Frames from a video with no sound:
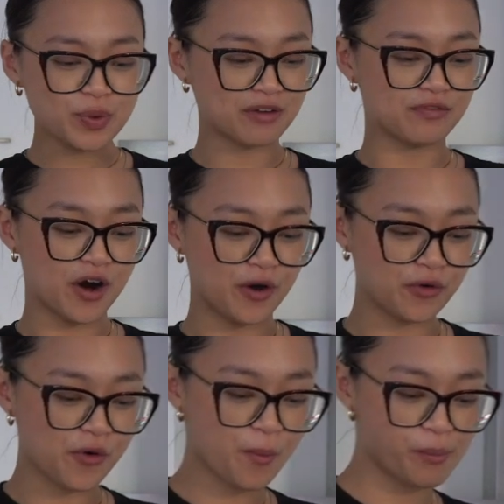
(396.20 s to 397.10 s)
one,
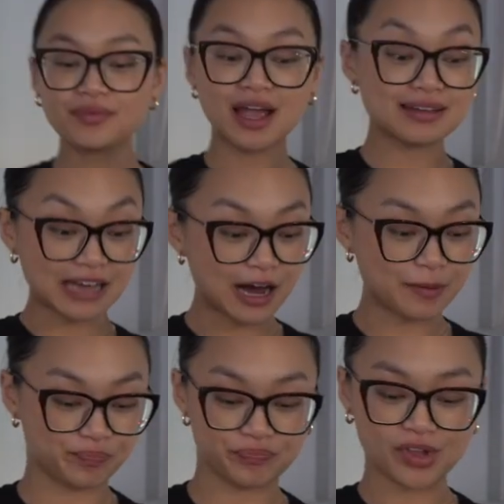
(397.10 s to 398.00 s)
Volk.
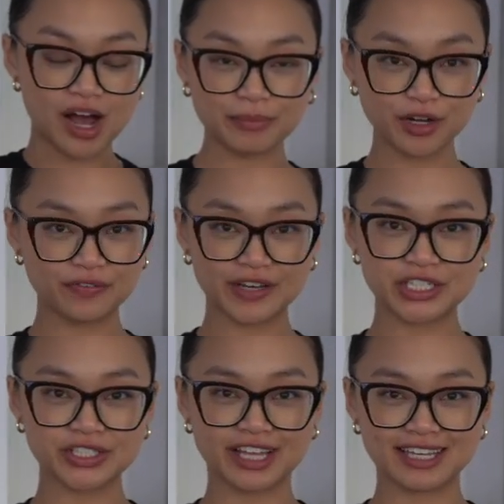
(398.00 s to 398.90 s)
Yum. I'm going to
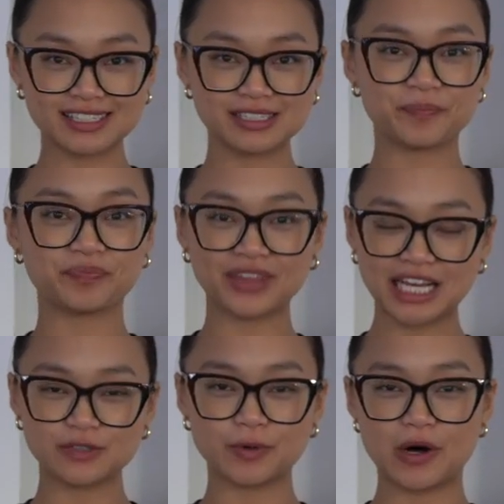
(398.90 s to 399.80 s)
finish this.
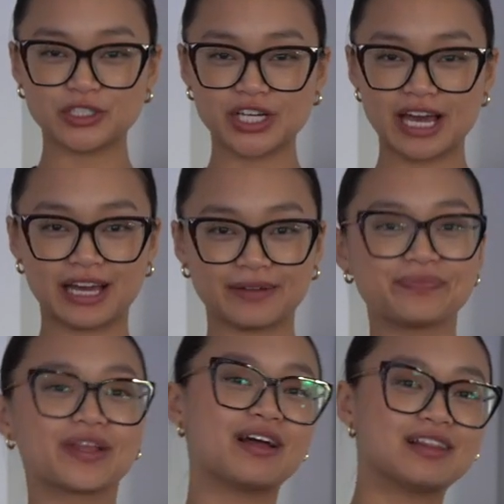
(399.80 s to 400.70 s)
Thanks for watching.
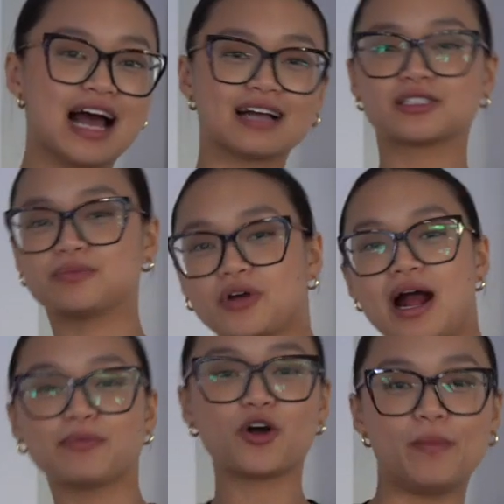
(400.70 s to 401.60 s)
Like,
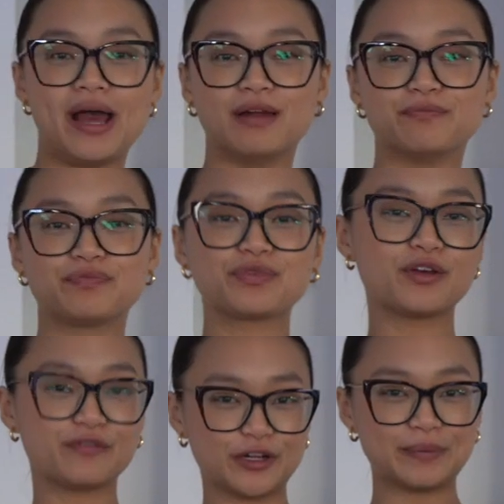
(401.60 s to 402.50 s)
subscribe, comment,
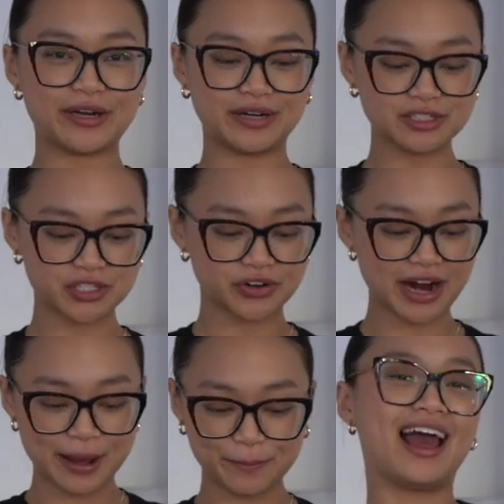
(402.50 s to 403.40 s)
follow me on
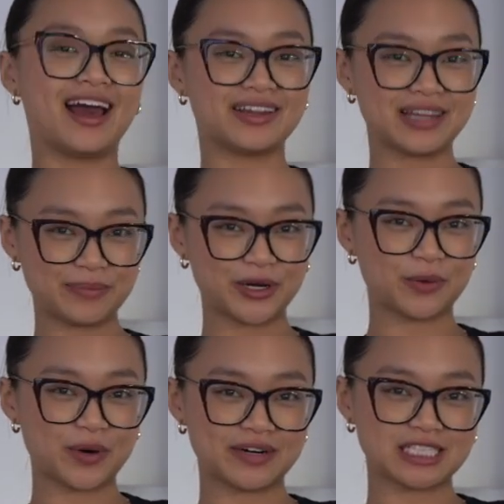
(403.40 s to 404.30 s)
Instagram, and let me know
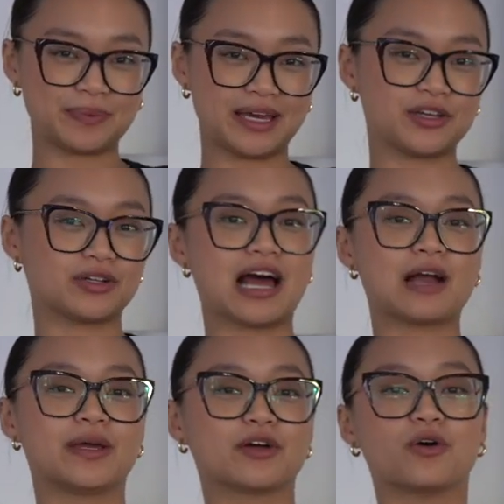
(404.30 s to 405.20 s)
what recipe you'd
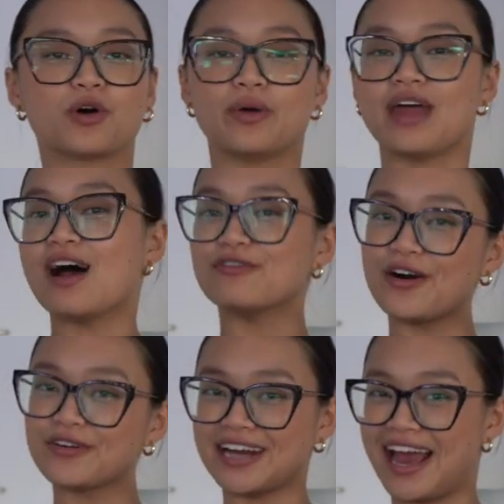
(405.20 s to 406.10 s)
like me to cook without
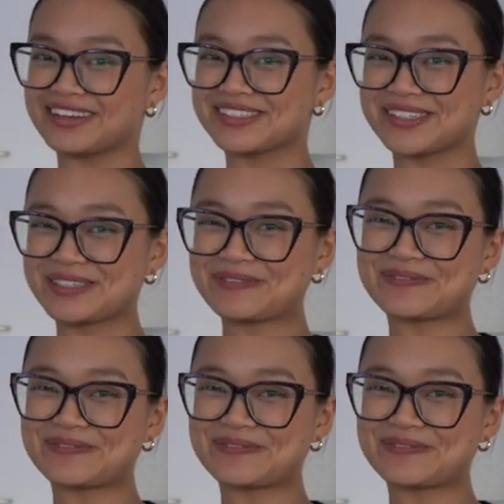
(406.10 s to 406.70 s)
Volk next.